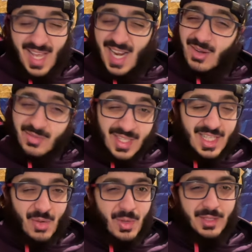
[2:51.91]
And I don't think
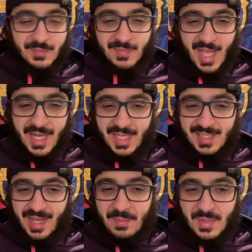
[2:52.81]
they will
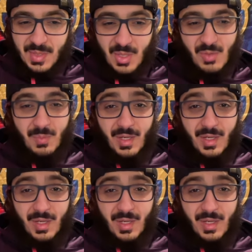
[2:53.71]
anytime soon.